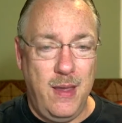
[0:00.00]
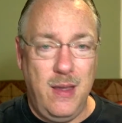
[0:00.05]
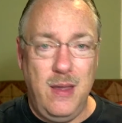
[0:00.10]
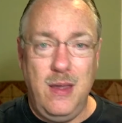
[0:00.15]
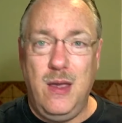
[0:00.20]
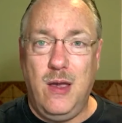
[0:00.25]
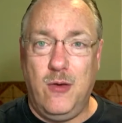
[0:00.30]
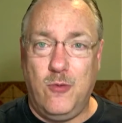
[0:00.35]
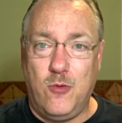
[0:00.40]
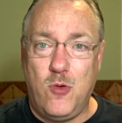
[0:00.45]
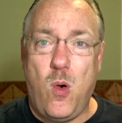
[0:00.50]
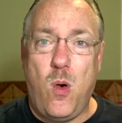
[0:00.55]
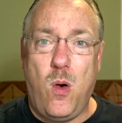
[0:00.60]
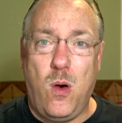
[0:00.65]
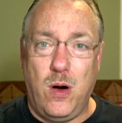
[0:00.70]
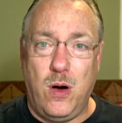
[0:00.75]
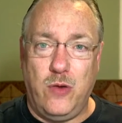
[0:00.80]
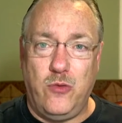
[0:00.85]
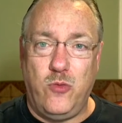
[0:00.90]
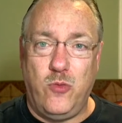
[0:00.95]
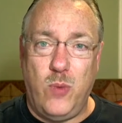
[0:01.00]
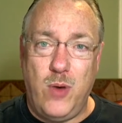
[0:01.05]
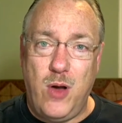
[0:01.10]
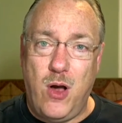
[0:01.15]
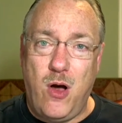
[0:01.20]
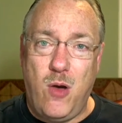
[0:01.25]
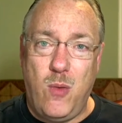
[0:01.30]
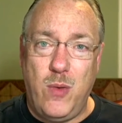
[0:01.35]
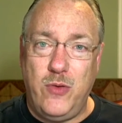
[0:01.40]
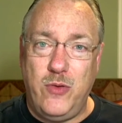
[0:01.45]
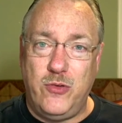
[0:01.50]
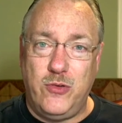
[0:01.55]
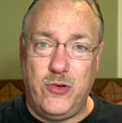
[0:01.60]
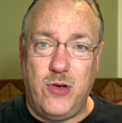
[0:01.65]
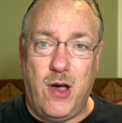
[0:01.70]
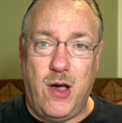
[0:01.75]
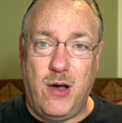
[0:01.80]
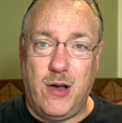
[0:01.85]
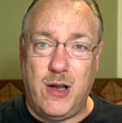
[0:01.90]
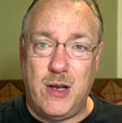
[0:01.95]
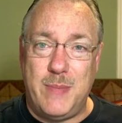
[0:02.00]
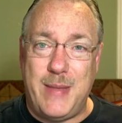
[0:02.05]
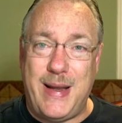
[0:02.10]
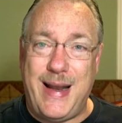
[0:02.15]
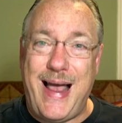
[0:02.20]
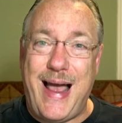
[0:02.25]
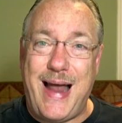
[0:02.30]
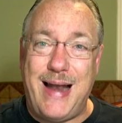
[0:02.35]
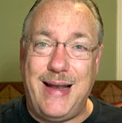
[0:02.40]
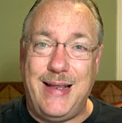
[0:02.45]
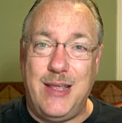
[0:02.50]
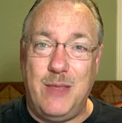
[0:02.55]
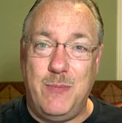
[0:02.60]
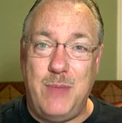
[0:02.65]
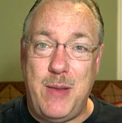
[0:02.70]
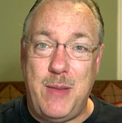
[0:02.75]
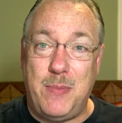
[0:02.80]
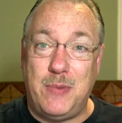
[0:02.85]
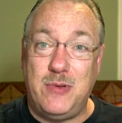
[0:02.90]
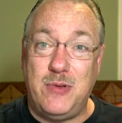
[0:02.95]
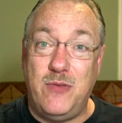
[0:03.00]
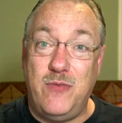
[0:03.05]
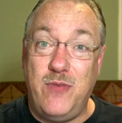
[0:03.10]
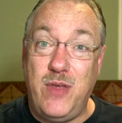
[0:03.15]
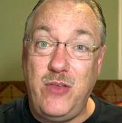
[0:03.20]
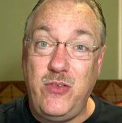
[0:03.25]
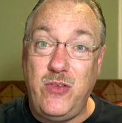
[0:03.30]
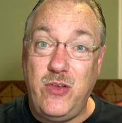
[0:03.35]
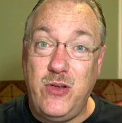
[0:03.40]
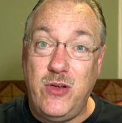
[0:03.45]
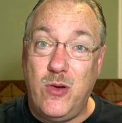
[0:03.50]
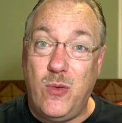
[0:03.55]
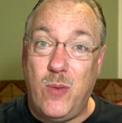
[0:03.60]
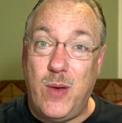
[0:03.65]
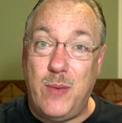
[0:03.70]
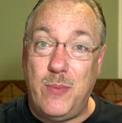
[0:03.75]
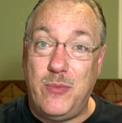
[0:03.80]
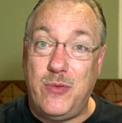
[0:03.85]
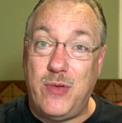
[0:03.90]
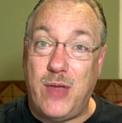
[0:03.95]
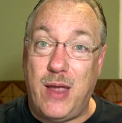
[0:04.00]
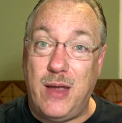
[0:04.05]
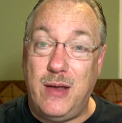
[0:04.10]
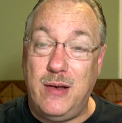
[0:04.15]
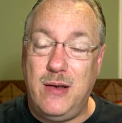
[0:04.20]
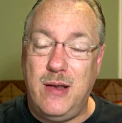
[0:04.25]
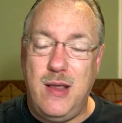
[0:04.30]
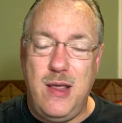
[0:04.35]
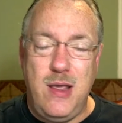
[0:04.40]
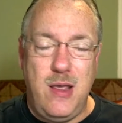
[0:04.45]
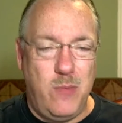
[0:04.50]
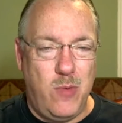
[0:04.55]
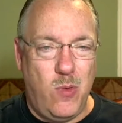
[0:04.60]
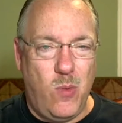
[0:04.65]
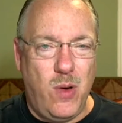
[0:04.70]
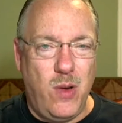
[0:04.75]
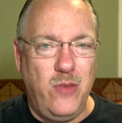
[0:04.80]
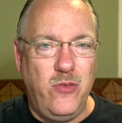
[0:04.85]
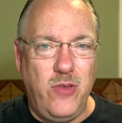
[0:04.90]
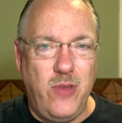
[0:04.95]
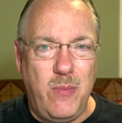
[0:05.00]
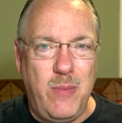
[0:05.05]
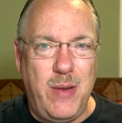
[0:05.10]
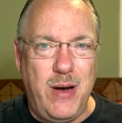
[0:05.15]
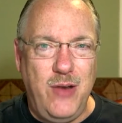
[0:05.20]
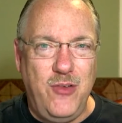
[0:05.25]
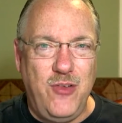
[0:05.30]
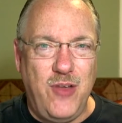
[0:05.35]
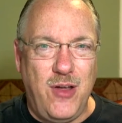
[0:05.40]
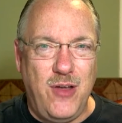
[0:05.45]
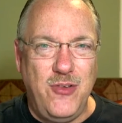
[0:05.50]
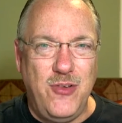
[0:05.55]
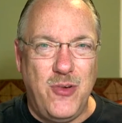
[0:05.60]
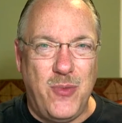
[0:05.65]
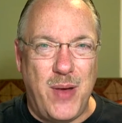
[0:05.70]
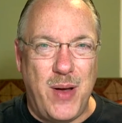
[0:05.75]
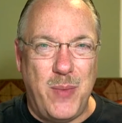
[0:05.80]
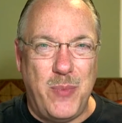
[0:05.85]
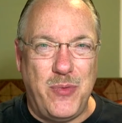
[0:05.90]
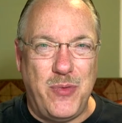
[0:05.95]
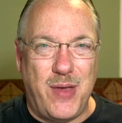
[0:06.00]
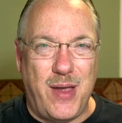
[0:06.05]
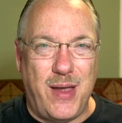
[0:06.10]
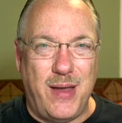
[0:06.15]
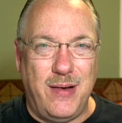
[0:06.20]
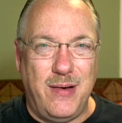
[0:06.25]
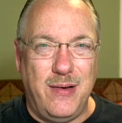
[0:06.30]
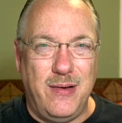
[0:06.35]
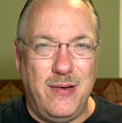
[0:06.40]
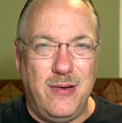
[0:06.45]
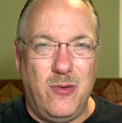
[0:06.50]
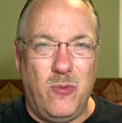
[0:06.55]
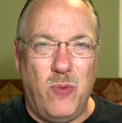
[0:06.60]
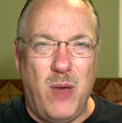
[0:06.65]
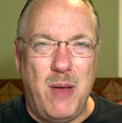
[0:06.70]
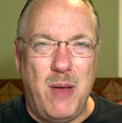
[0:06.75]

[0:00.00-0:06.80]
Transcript: Of course, we always are talking about how to get people to visit your website. But once somebody's on your website, what